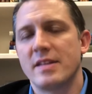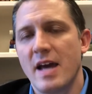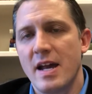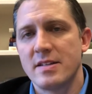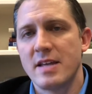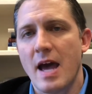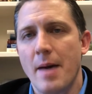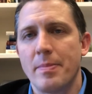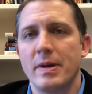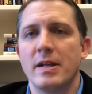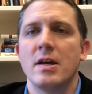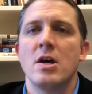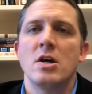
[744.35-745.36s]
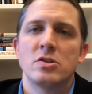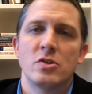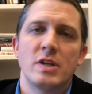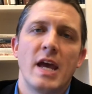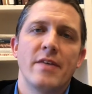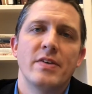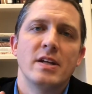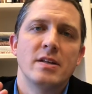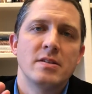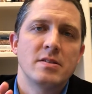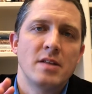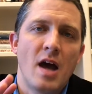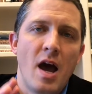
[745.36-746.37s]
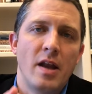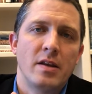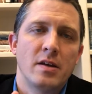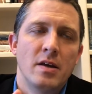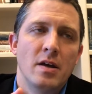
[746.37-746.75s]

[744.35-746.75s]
that has happened, so David is not